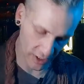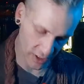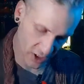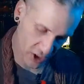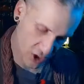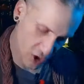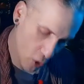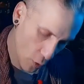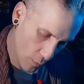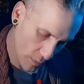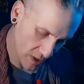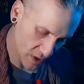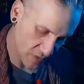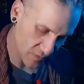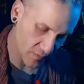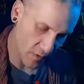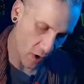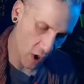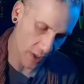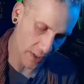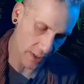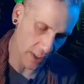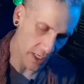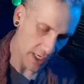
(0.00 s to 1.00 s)
is so much
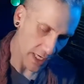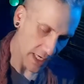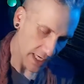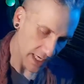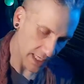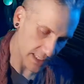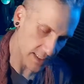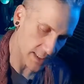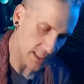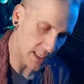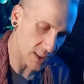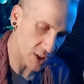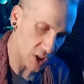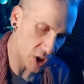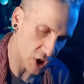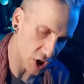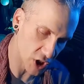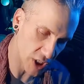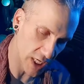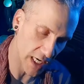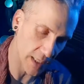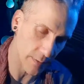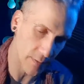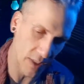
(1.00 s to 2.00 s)
fun. It's such a
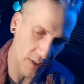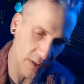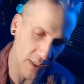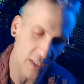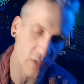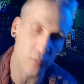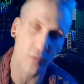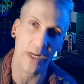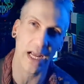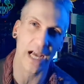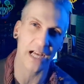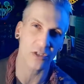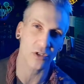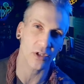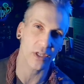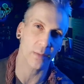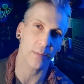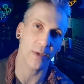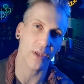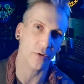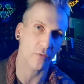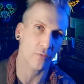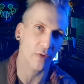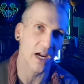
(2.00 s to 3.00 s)
shame that this would actually
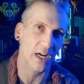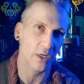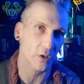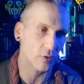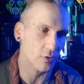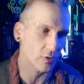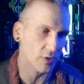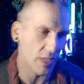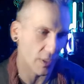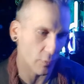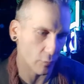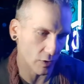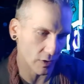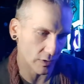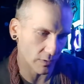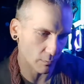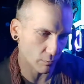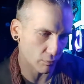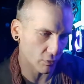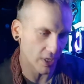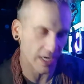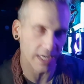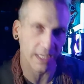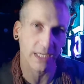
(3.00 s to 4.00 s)
be the record that would
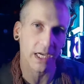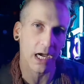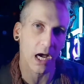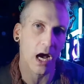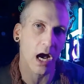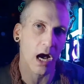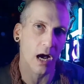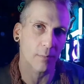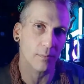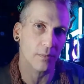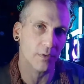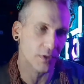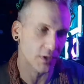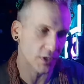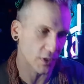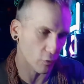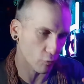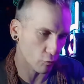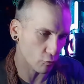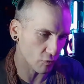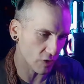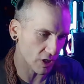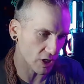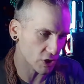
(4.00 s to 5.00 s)
break up the
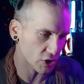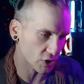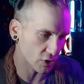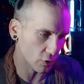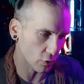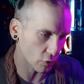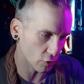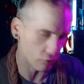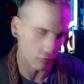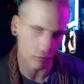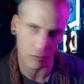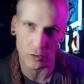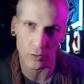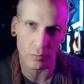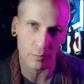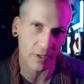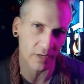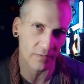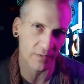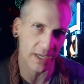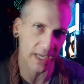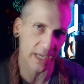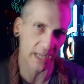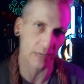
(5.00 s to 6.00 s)
original group
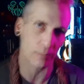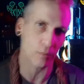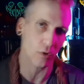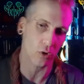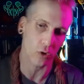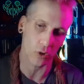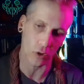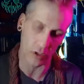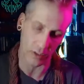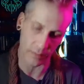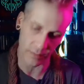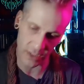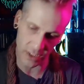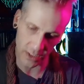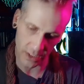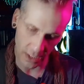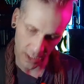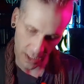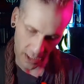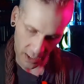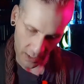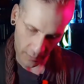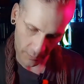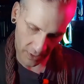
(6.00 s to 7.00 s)
of Cannibal Corpse,
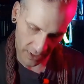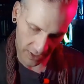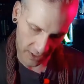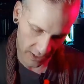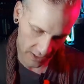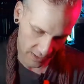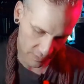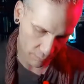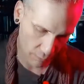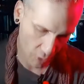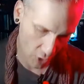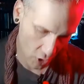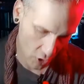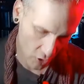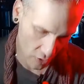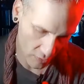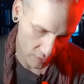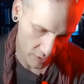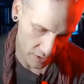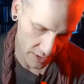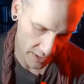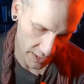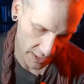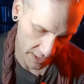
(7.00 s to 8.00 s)
because
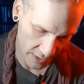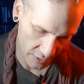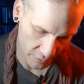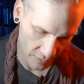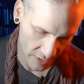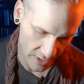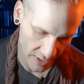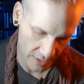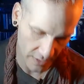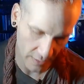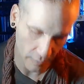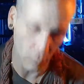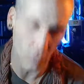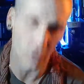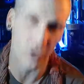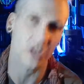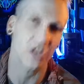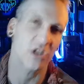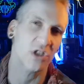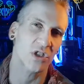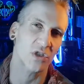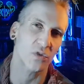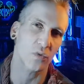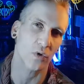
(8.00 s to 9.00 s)
Barnes and the rest of the boys
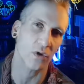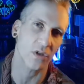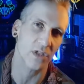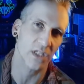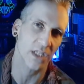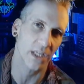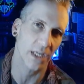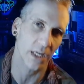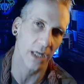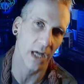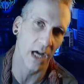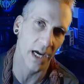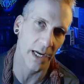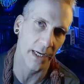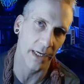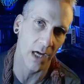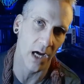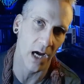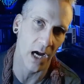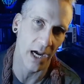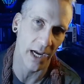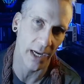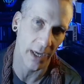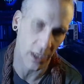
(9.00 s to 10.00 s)
just weren't seeing eye to
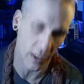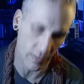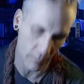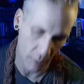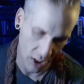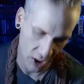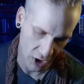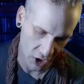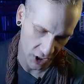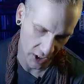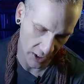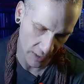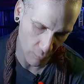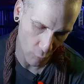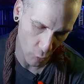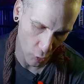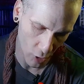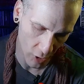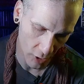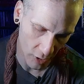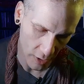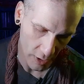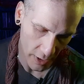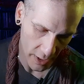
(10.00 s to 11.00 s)
eye on much
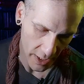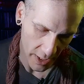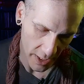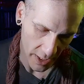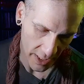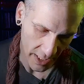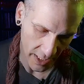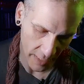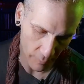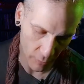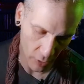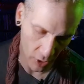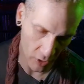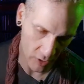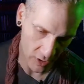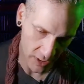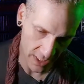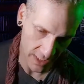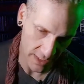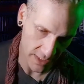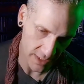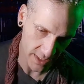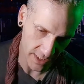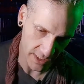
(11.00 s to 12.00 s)
anymore. And Barnes
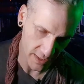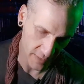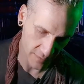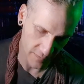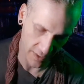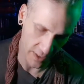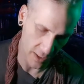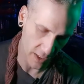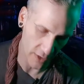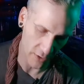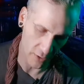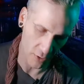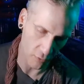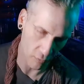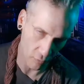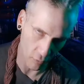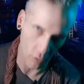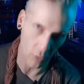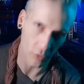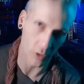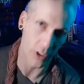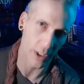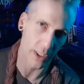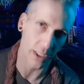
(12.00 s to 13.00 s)
had 6 feet under
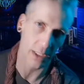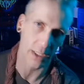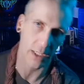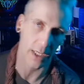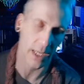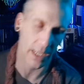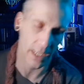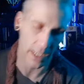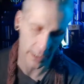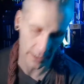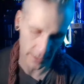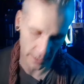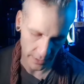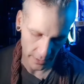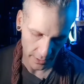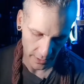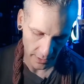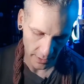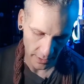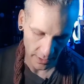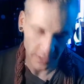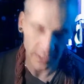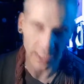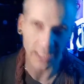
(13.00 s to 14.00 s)
rolling, and
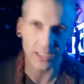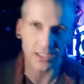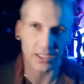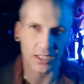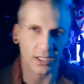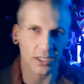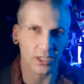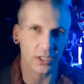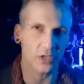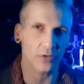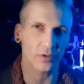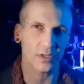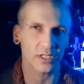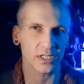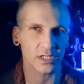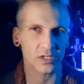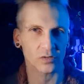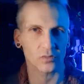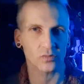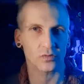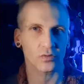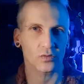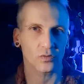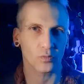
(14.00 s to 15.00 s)
next thing you knew, he just
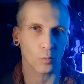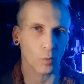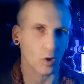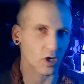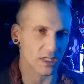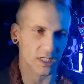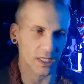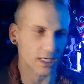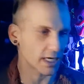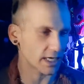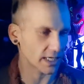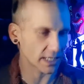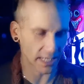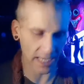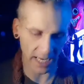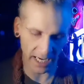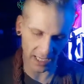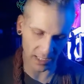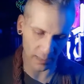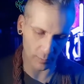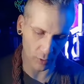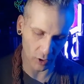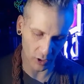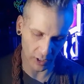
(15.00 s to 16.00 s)
wasn't in
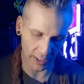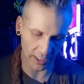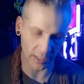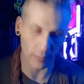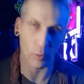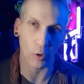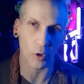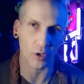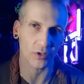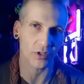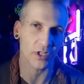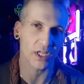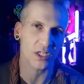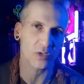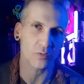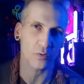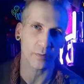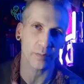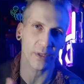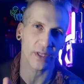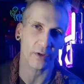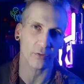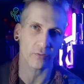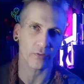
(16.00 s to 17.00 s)
Cannibal anymore, and this would
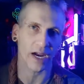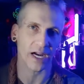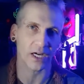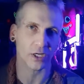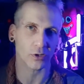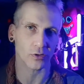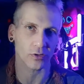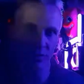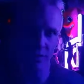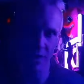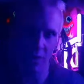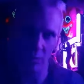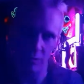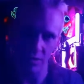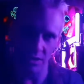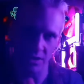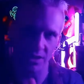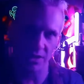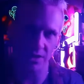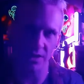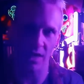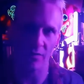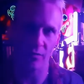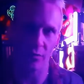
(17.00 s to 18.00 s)
be the record that would
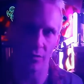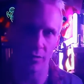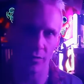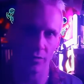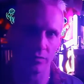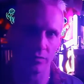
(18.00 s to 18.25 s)
sever the